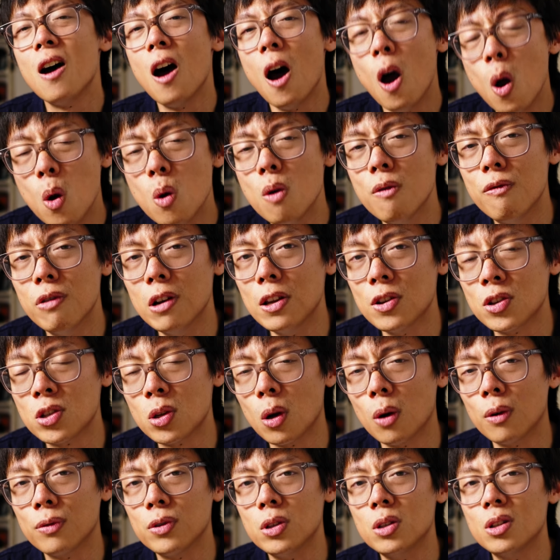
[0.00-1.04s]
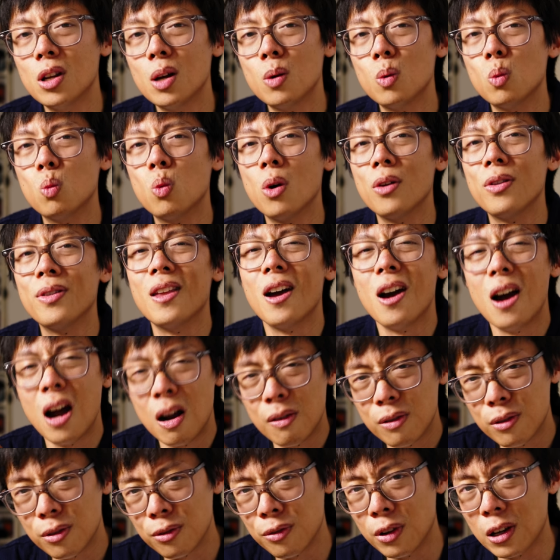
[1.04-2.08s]
overly soft. You don't want
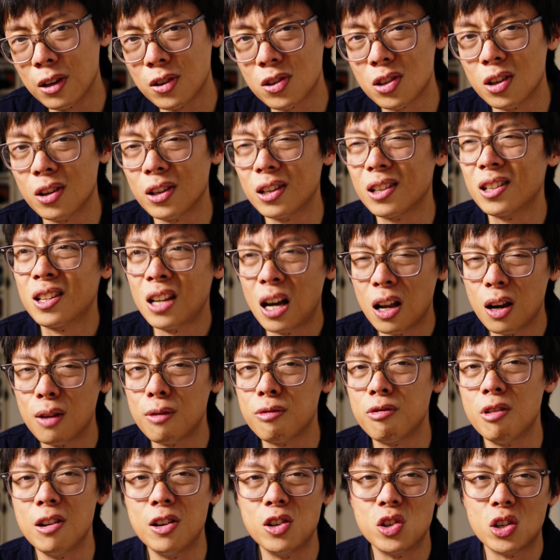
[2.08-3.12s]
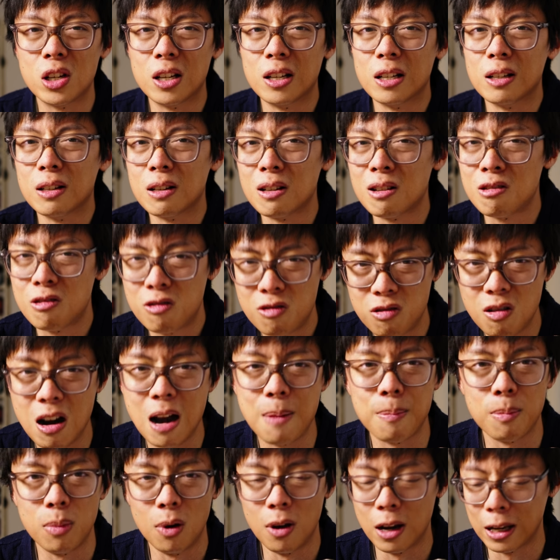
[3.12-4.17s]
other things like color fringing and
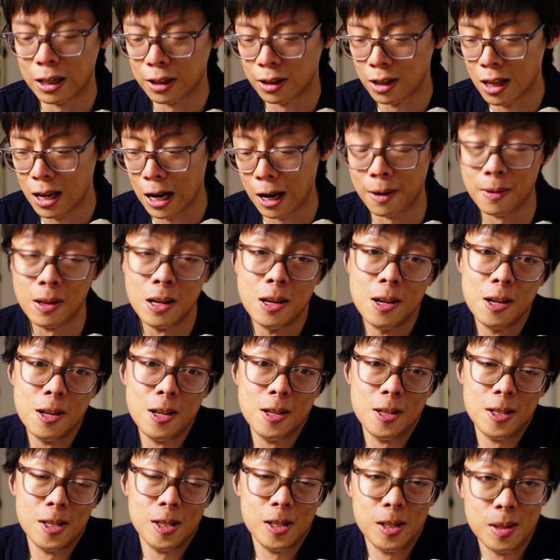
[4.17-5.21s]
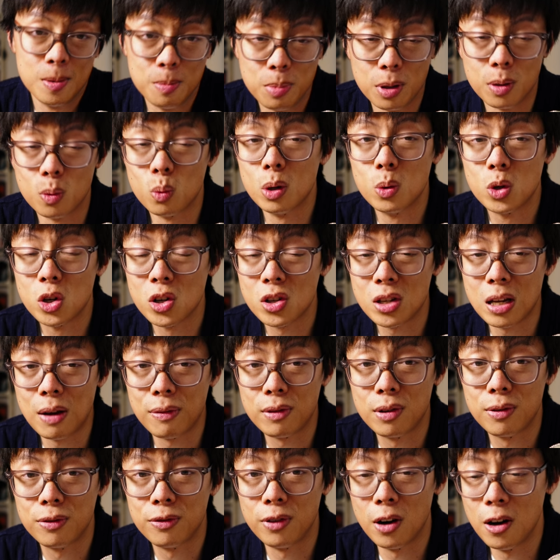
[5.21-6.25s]
crap like that. But we'll just have
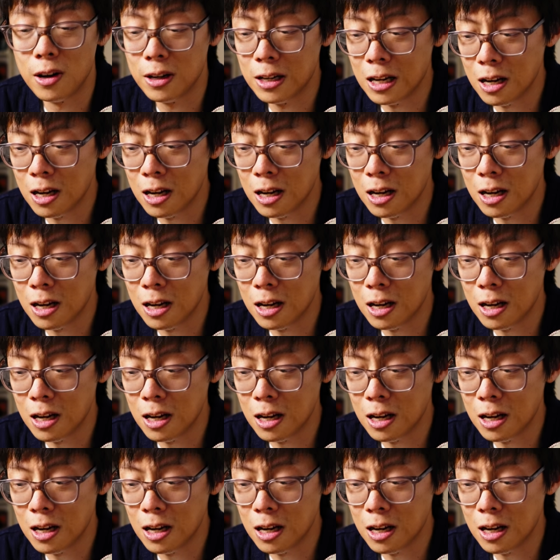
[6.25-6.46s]
to find